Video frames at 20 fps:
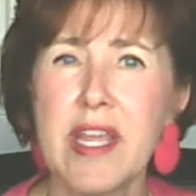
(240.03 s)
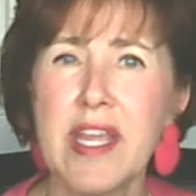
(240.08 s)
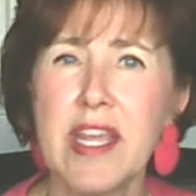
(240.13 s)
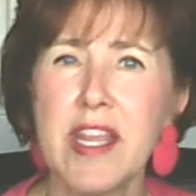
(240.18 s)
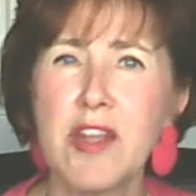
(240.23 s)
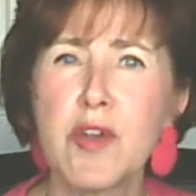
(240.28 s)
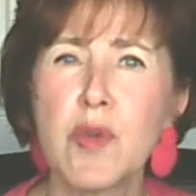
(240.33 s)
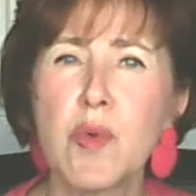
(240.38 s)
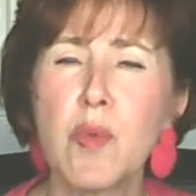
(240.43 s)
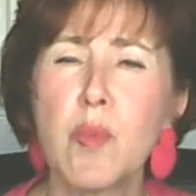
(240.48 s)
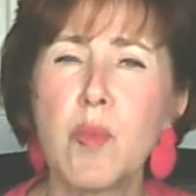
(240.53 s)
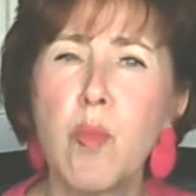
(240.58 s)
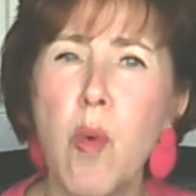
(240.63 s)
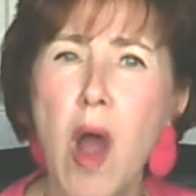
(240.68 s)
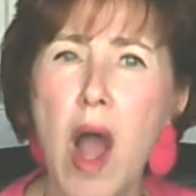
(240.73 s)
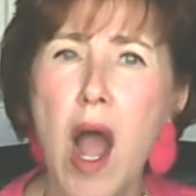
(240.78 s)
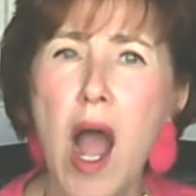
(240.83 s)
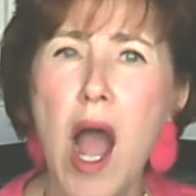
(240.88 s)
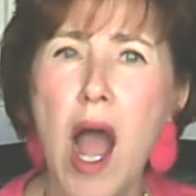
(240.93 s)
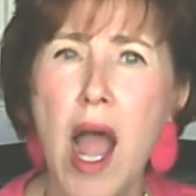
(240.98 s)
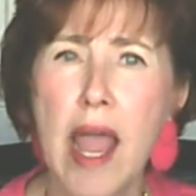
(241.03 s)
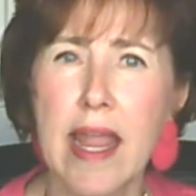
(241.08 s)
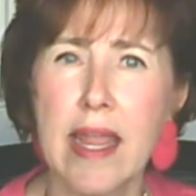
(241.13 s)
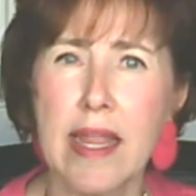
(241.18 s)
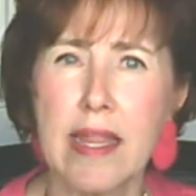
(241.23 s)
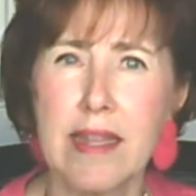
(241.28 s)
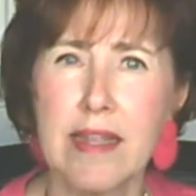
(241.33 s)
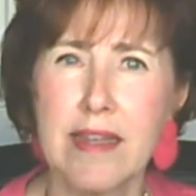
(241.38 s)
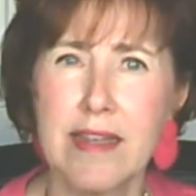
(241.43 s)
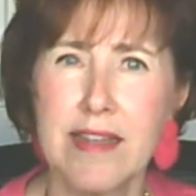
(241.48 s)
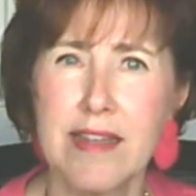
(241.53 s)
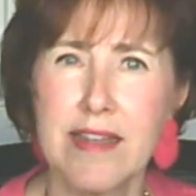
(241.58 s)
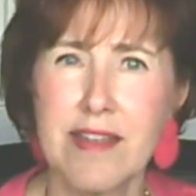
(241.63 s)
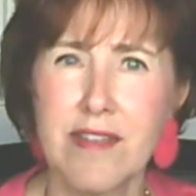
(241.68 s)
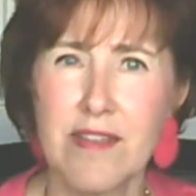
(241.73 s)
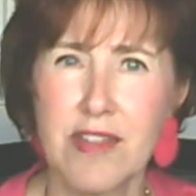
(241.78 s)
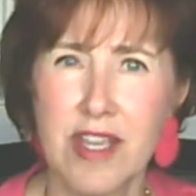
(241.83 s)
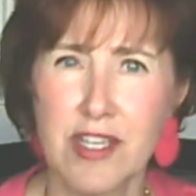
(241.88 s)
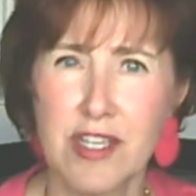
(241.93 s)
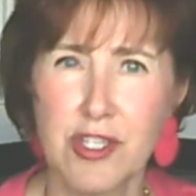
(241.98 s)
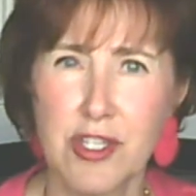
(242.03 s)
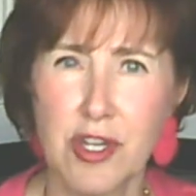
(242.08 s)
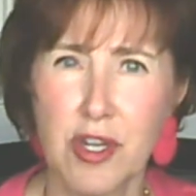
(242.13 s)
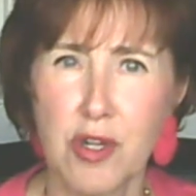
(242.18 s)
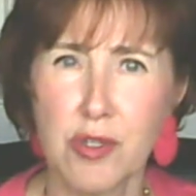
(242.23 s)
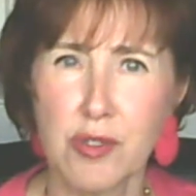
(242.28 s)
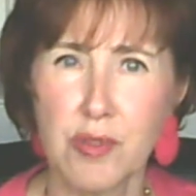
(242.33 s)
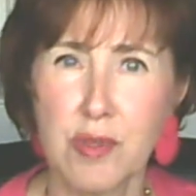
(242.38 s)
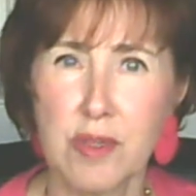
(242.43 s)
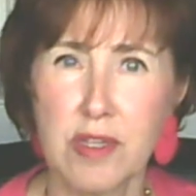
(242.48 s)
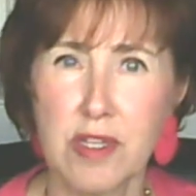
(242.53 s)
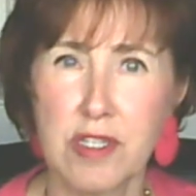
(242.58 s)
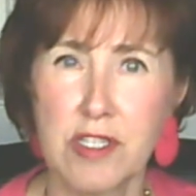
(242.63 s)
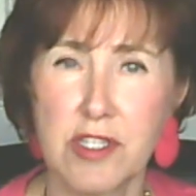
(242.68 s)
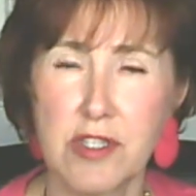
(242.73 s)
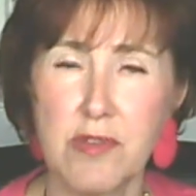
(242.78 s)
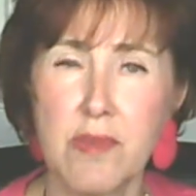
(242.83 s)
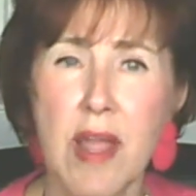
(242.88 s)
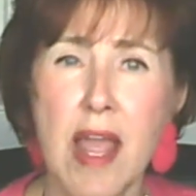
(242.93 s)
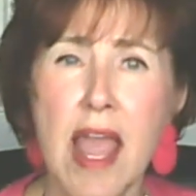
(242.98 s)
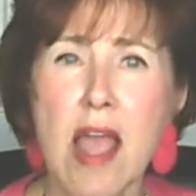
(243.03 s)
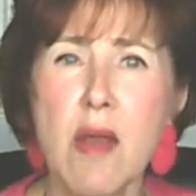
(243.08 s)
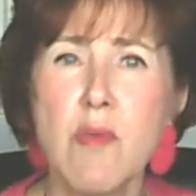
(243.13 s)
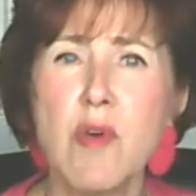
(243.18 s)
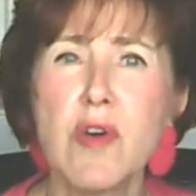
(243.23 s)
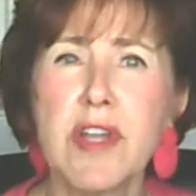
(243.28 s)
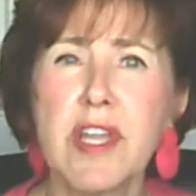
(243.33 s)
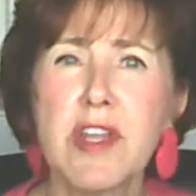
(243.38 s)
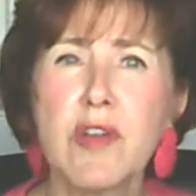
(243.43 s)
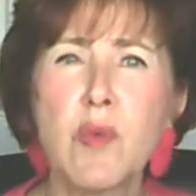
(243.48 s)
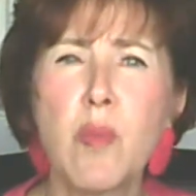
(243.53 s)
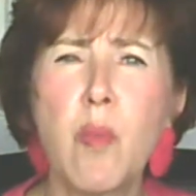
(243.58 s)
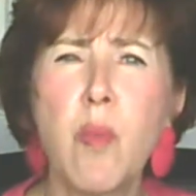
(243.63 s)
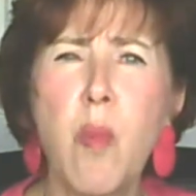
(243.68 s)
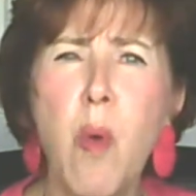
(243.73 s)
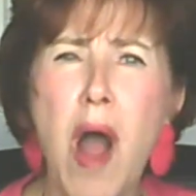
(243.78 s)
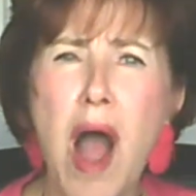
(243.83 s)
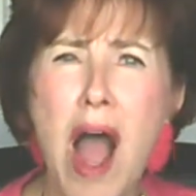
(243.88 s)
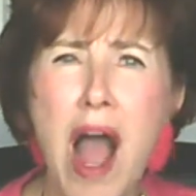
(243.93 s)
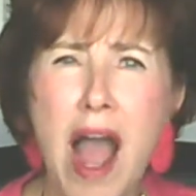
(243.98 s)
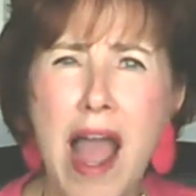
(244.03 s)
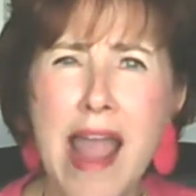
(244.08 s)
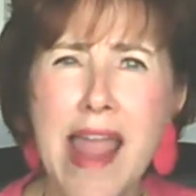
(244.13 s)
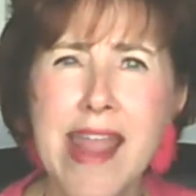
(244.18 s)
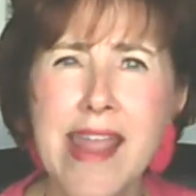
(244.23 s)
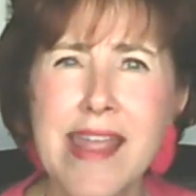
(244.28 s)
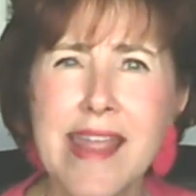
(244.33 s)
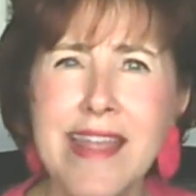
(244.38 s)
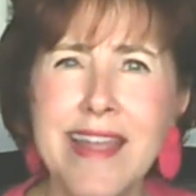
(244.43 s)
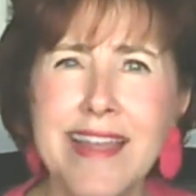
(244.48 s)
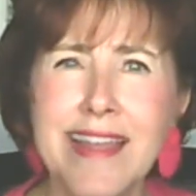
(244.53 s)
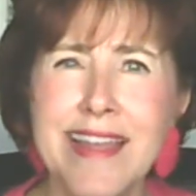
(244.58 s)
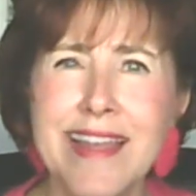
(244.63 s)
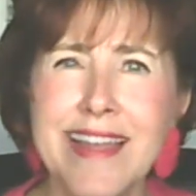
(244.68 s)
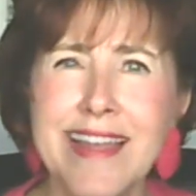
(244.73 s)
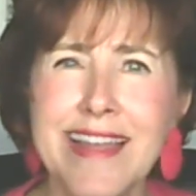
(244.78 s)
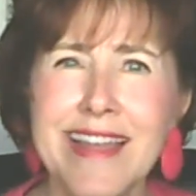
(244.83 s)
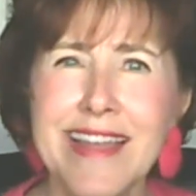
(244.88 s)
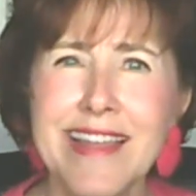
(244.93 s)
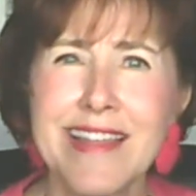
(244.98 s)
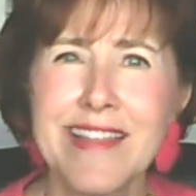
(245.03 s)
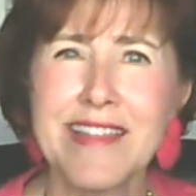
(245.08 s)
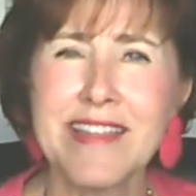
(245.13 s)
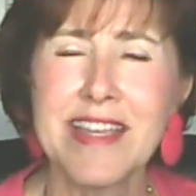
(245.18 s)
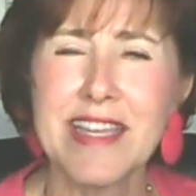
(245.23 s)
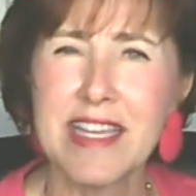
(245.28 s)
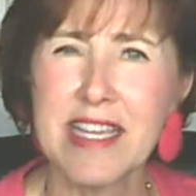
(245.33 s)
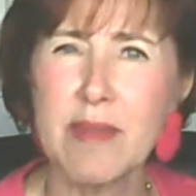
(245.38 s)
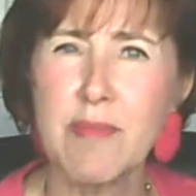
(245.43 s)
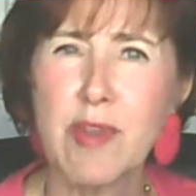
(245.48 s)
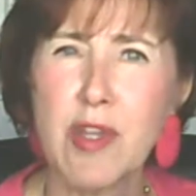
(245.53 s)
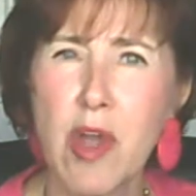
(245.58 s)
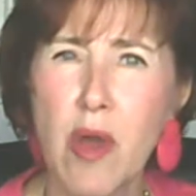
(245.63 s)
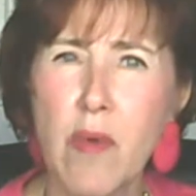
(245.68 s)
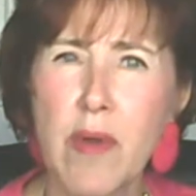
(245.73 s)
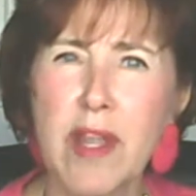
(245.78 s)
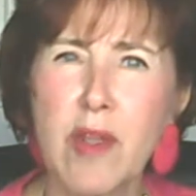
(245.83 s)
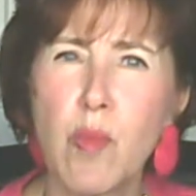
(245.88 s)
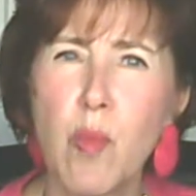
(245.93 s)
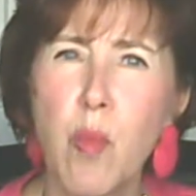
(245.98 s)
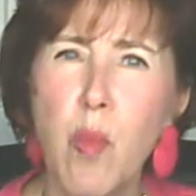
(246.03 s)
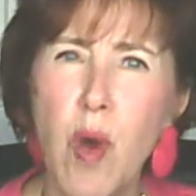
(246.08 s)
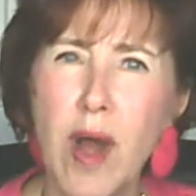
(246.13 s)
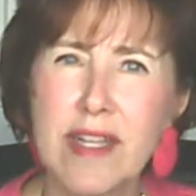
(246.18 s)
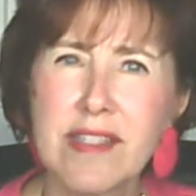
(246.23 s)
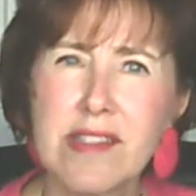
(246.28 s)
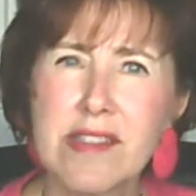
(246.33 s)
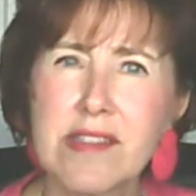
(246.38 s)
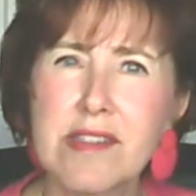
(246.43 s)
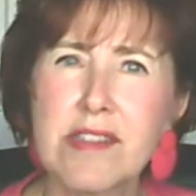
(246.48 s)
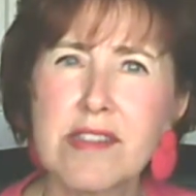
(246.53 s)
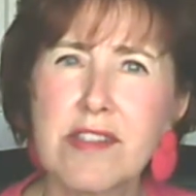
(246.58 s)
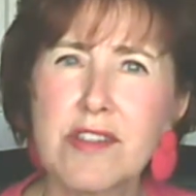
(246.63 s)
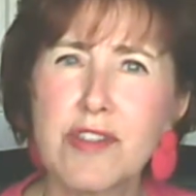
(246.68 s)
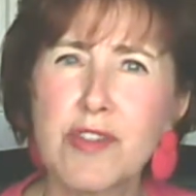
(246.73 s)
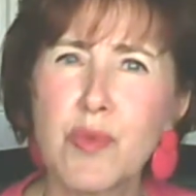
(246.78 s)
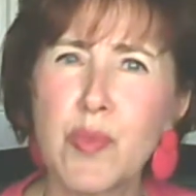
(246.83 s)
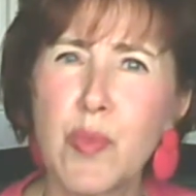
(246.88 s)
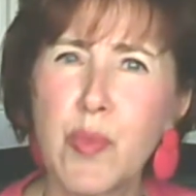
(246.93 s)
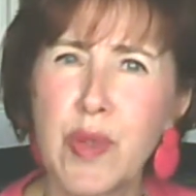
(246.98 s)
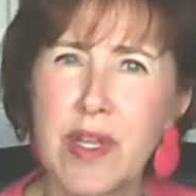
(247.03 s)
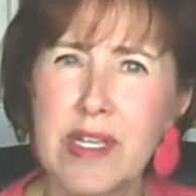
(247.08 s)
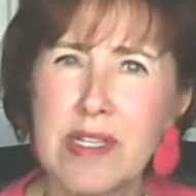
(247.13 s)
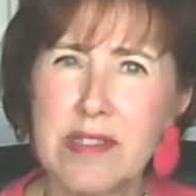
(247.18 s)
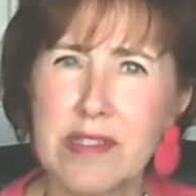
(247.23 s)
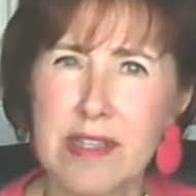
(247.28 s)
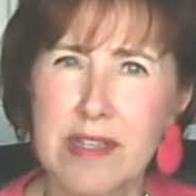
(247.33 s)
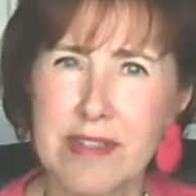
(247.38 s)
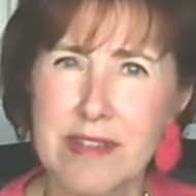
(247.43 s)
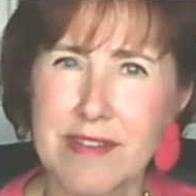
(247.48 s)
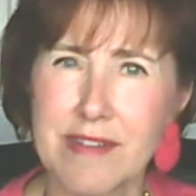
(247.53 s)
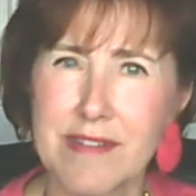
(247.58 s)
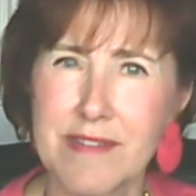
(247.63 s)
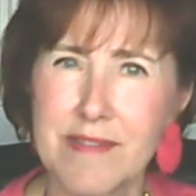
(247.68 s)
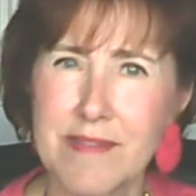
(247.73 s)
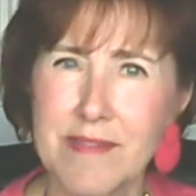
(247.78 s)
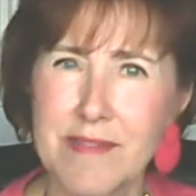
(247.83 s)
hear why they chose what they do, and we'll hear why they keep going. What's the reason